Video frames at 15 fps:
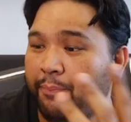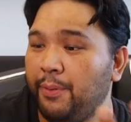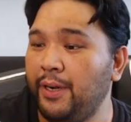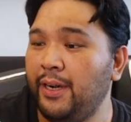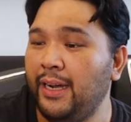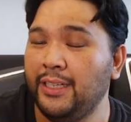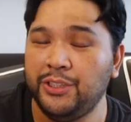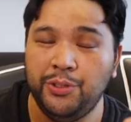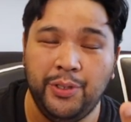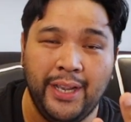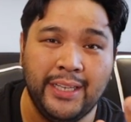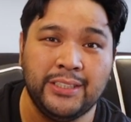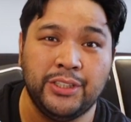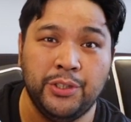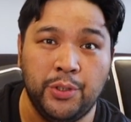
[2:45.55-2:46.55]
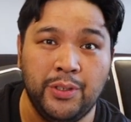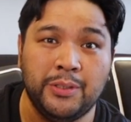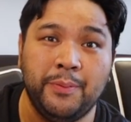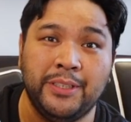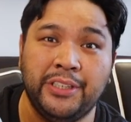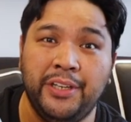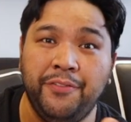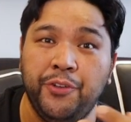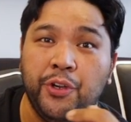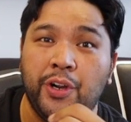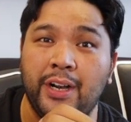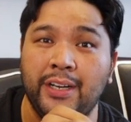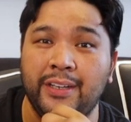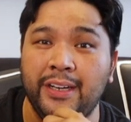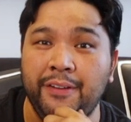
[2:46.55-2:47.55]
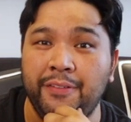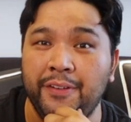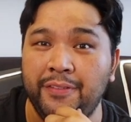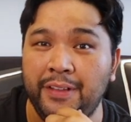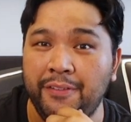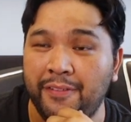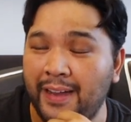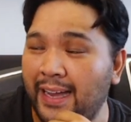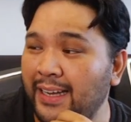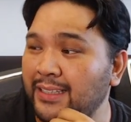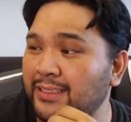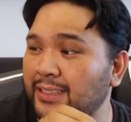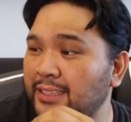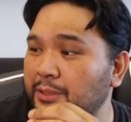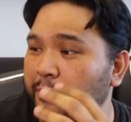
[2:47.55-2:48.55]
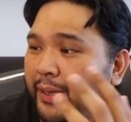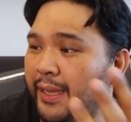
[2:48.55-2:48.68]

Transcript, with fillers: upper, as you guys know, especially if you are 350 fans, is